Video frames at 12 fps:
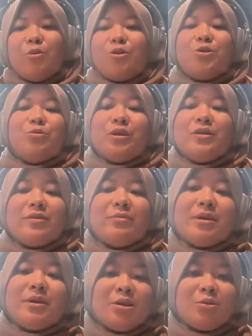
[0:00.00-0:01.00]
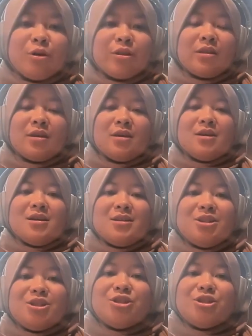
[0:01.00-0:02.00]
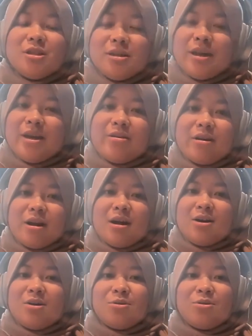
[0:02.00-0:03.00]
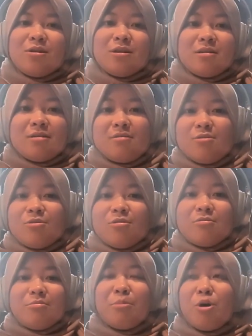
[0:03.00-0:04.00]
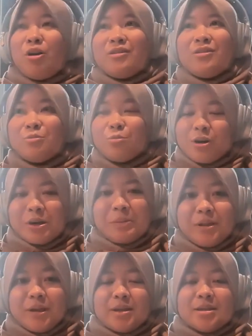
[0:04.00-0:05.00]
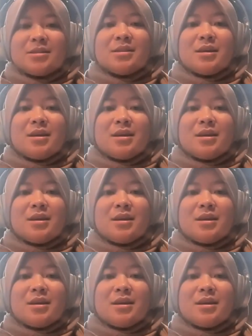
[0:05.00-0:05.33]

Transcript: what do we even mean with digital era or modern workplace.